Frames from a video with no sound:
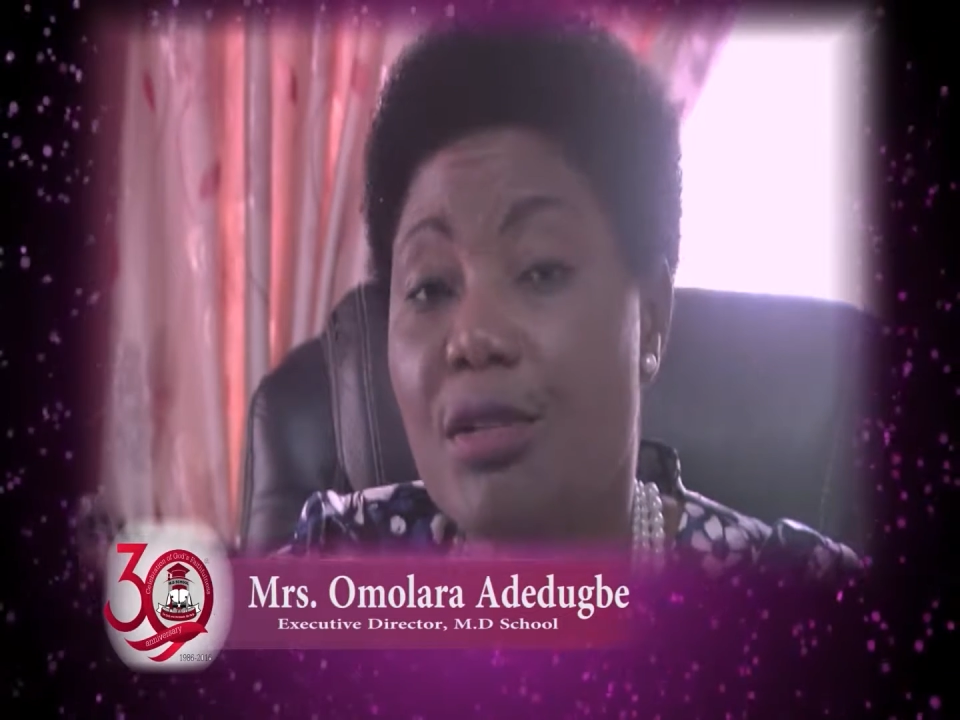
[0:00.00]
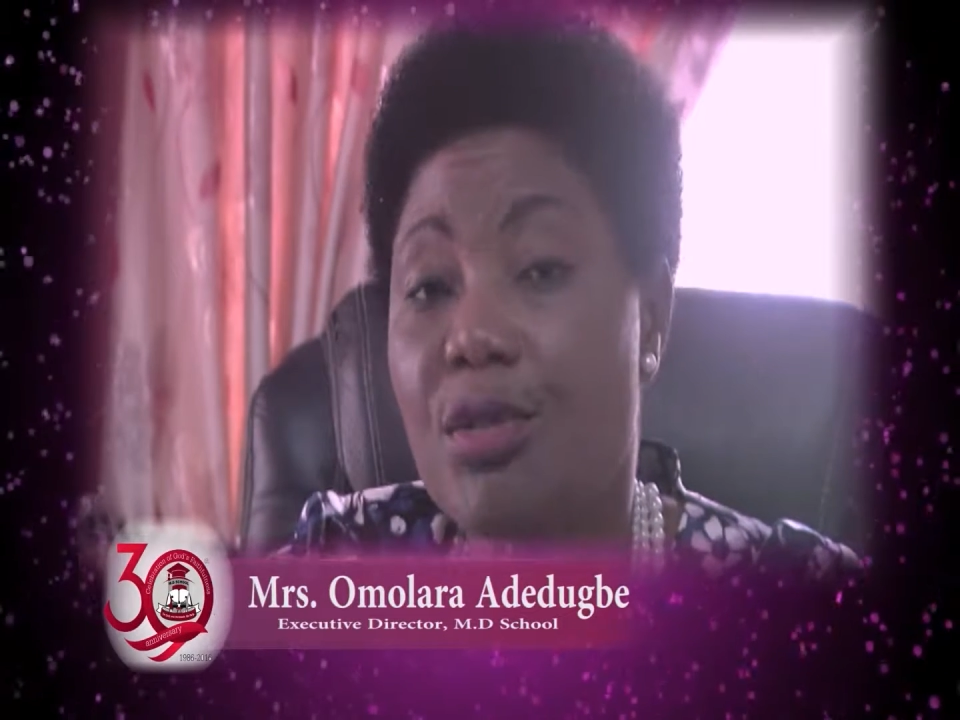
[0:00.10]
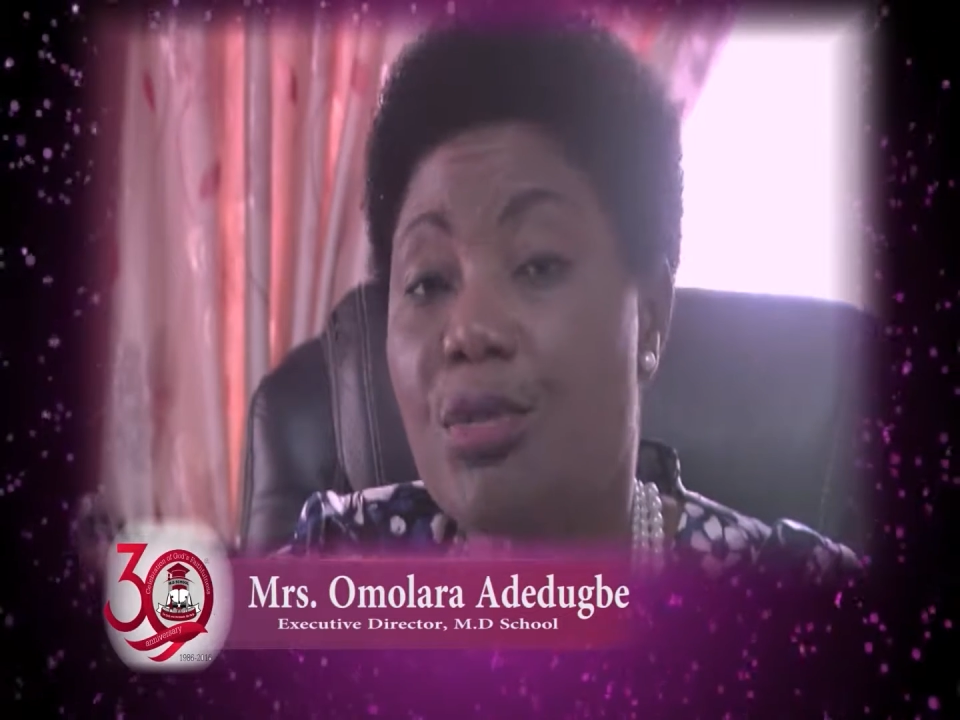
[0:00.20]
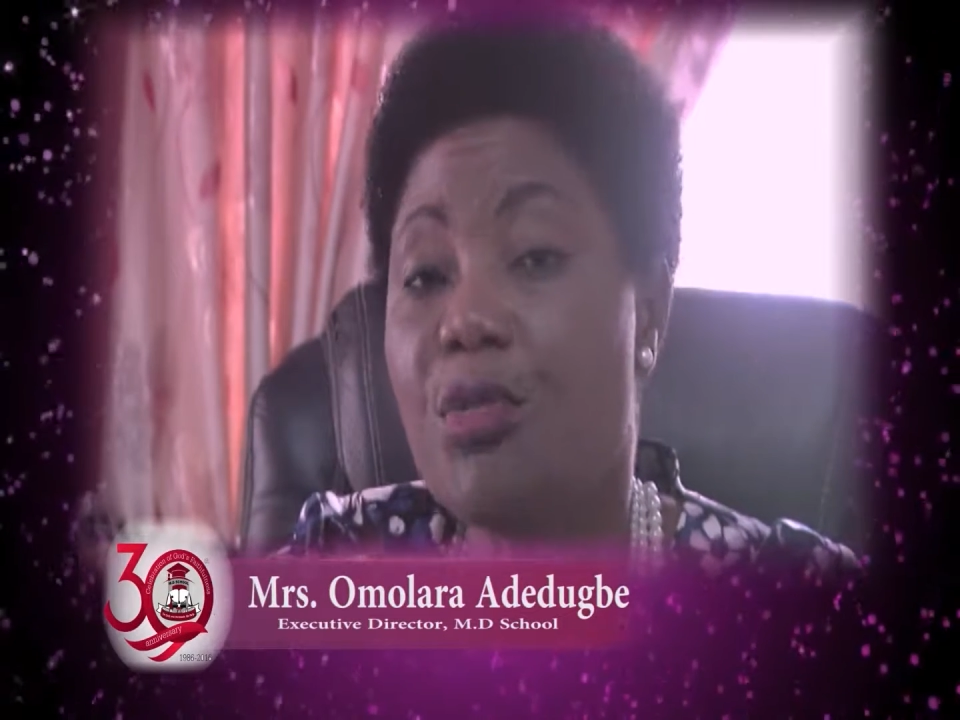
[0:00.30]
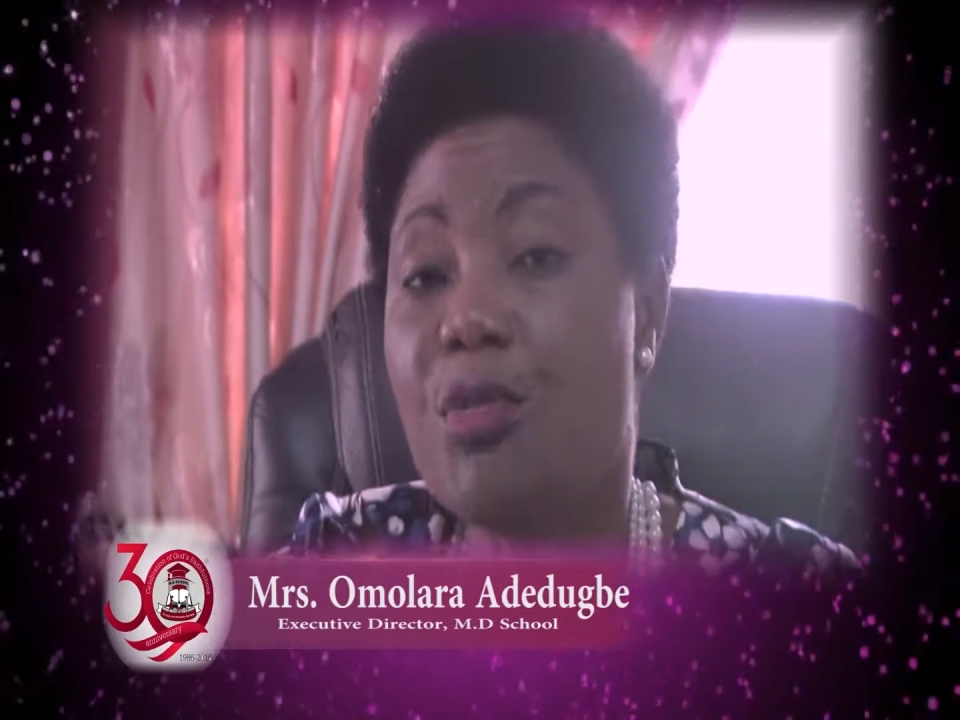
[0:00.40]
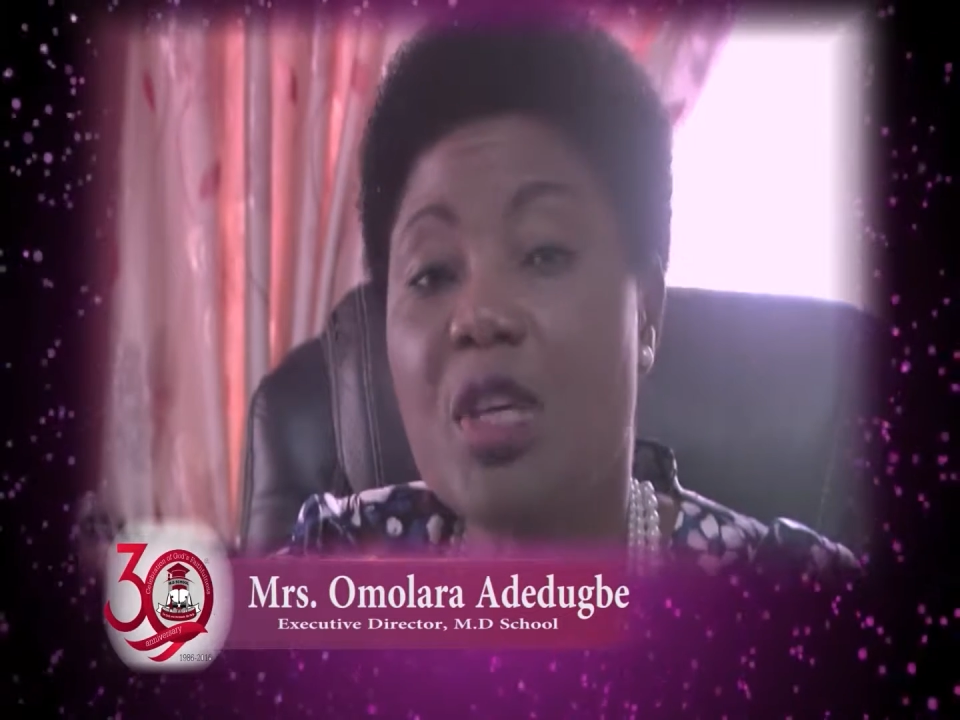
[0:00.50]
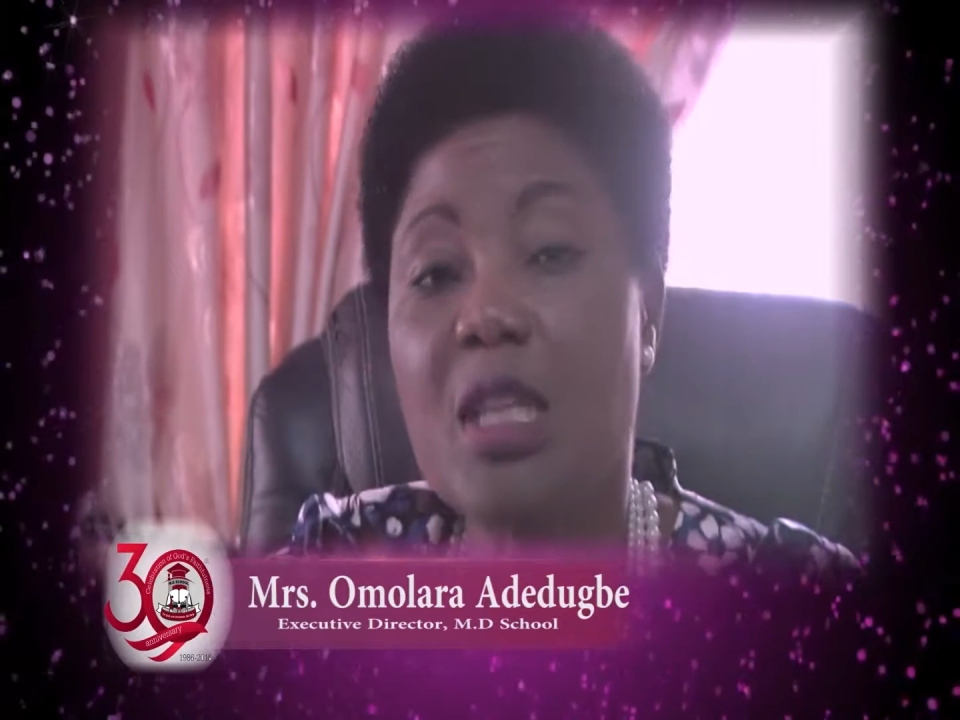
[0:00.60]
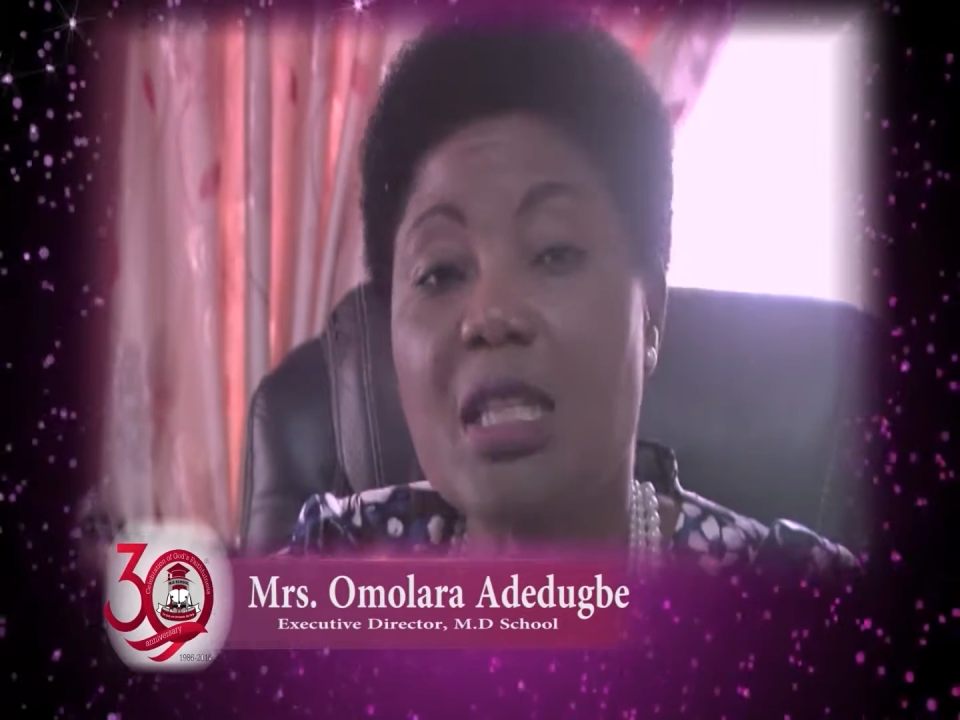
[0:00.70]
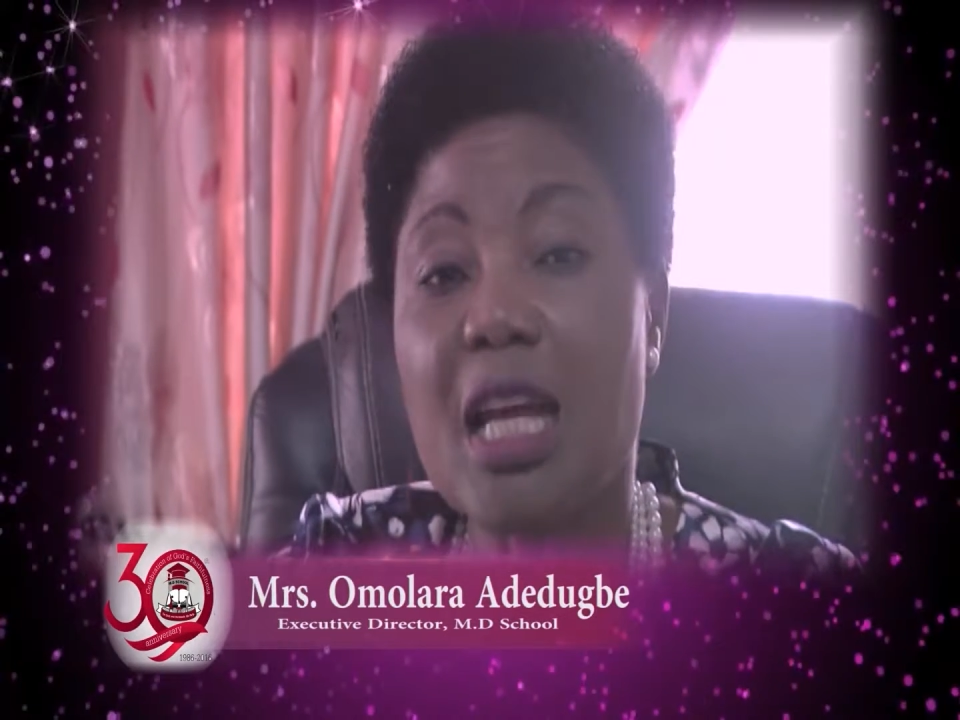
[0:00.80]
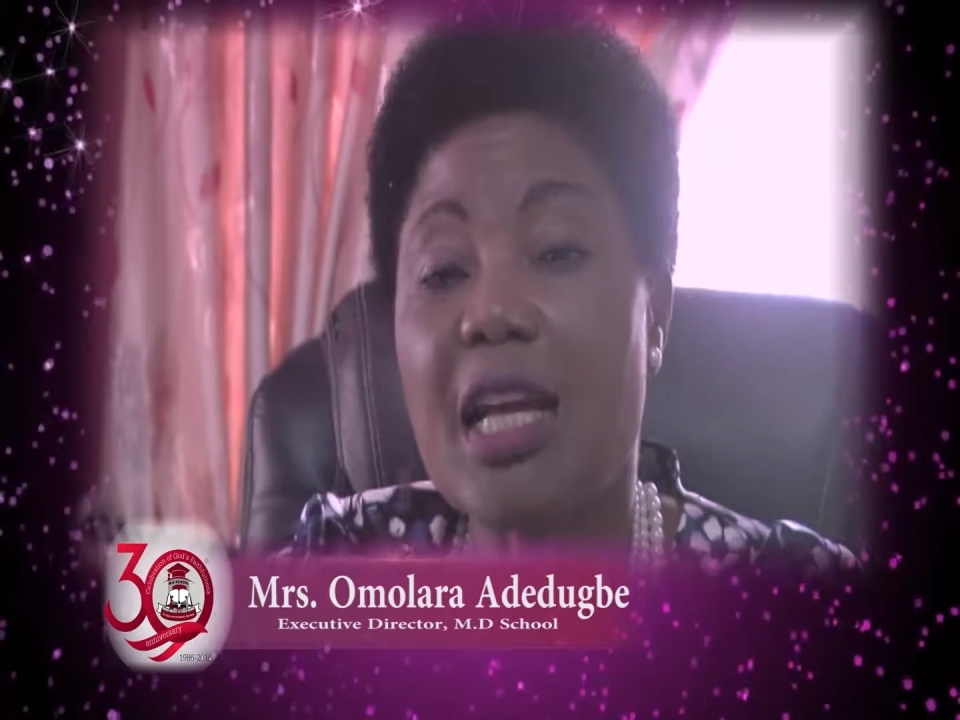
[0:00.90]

school fees